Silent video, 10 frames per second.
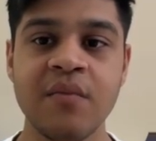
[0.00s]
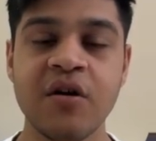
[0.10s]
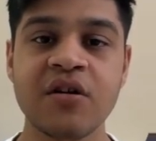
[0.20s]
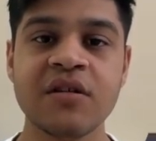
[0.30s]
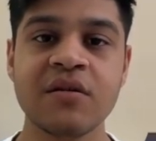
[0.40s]

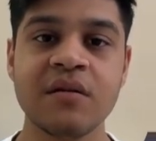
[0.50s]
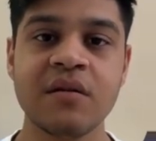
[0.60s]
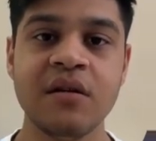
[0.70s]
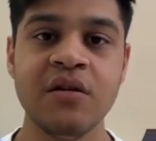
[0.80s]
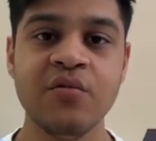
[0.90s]
because
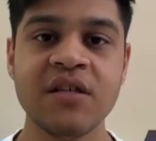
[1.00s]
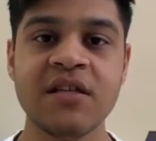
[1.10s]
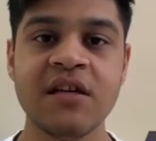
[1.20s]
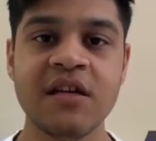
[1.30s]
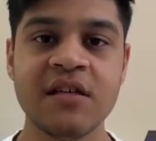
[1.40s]

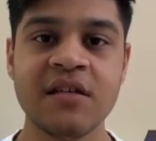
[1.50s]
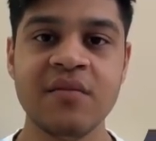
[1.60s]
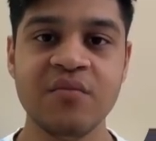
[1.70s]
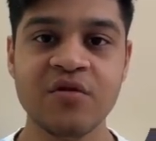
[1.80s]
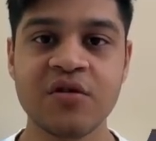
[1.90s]
USDT is
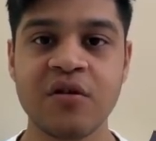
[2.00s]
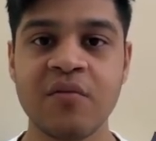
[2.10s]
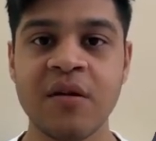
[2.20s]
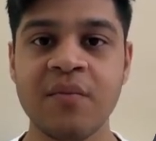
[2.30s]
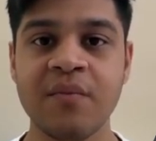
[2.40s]
the most
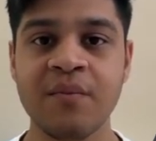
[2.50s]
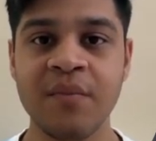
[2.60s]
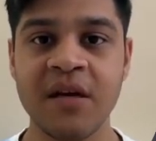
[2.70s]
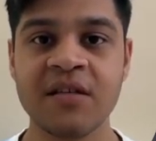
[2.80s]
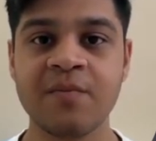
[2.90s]
common
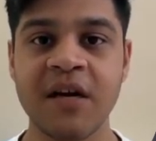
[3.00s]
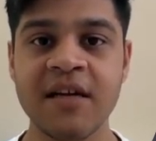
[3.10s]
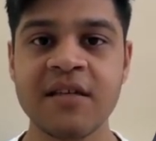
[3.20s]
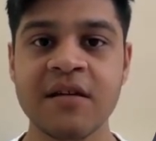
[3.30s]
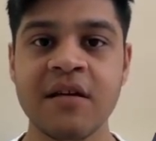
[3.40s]
base
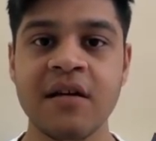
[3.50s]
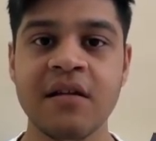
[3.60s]
price